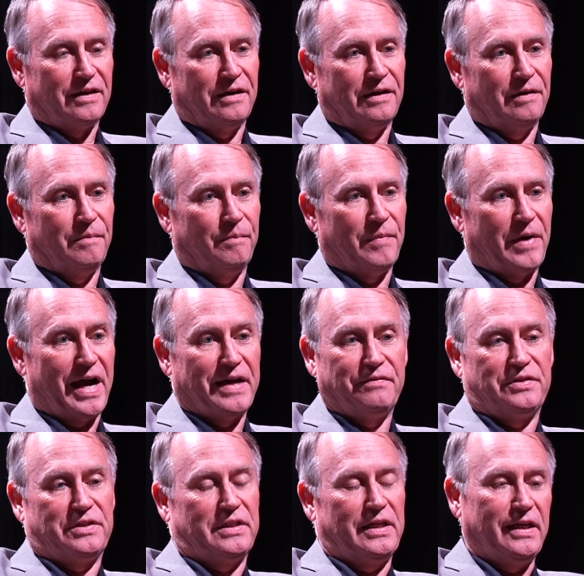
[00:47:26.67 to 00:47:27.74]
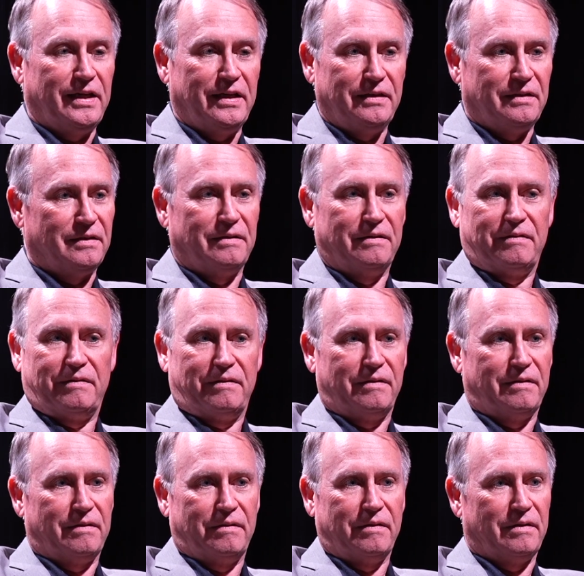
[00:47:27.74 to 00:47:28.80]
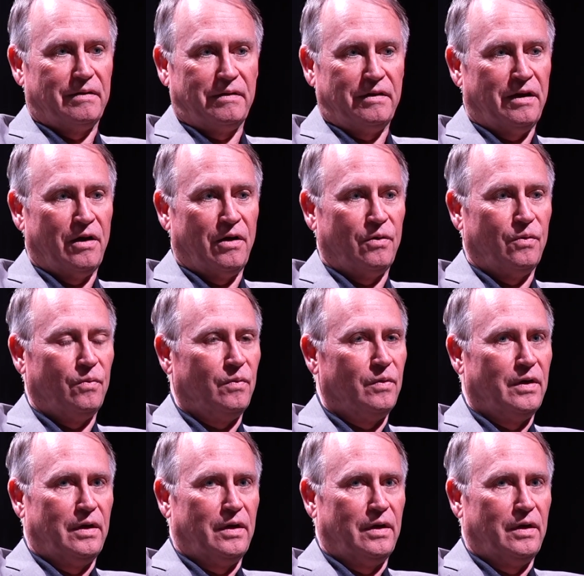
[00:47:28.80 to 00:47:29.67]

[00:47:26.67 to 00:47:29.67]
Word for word: Um, I've seen, you know,